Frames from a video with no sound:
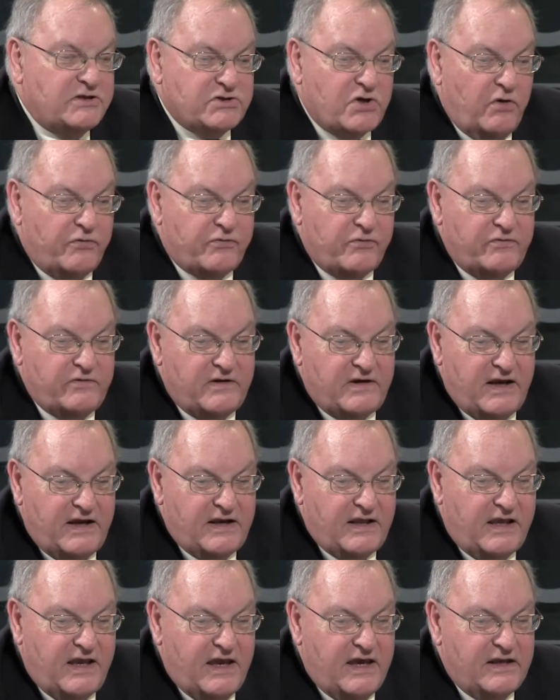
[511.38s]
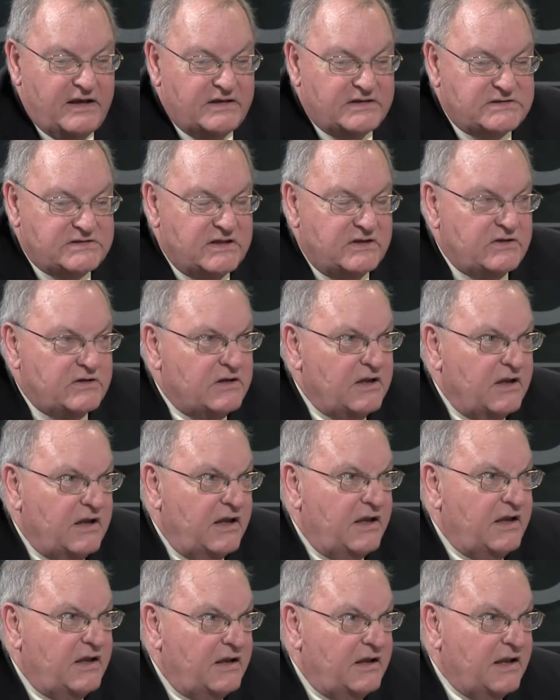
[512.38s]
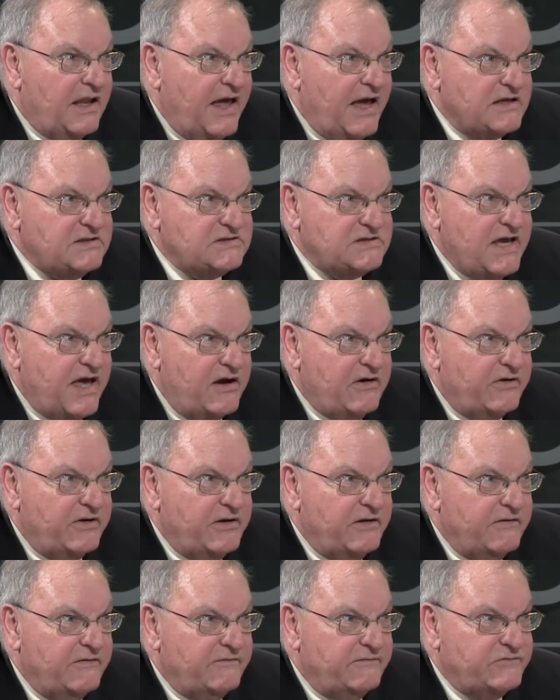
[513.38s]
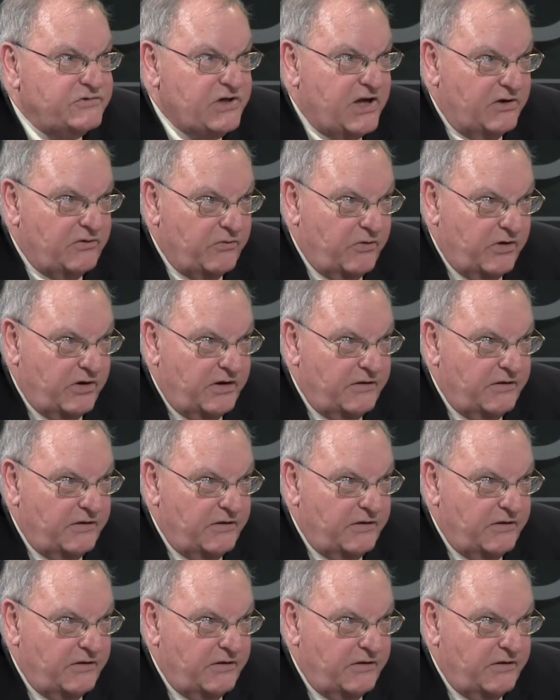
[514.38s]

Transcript: go through the date again. It's the last Saturday of January.